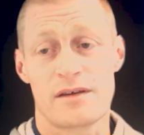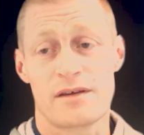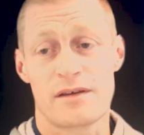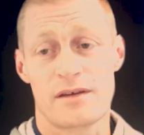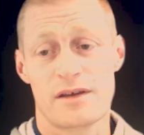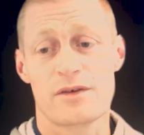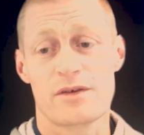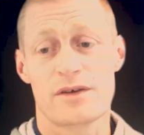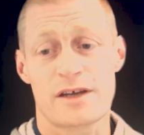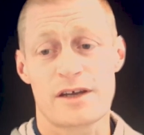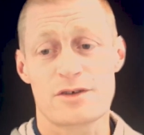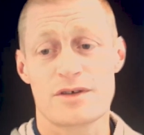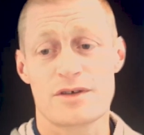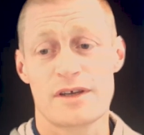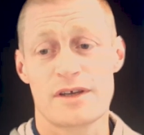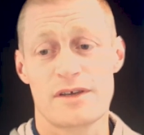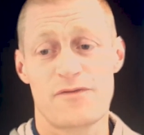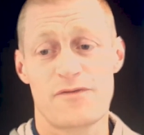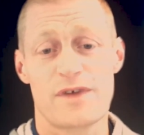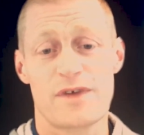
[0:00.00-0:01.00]
You can
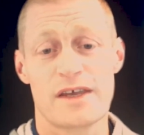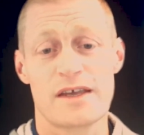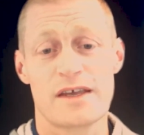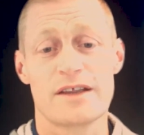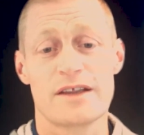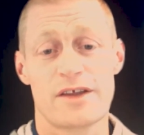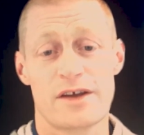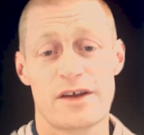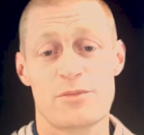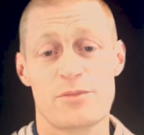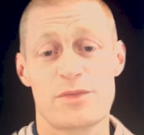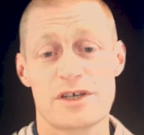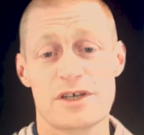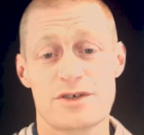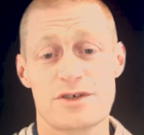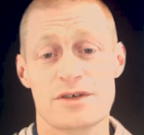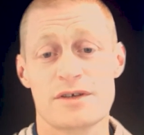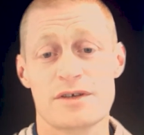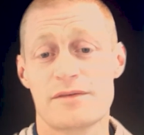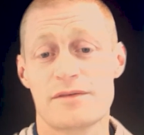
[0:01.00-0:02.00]
actually feel their
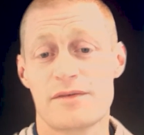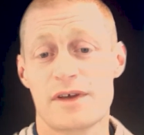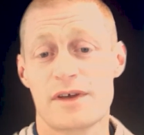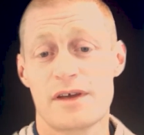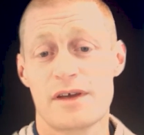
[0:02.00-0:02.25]
ambition.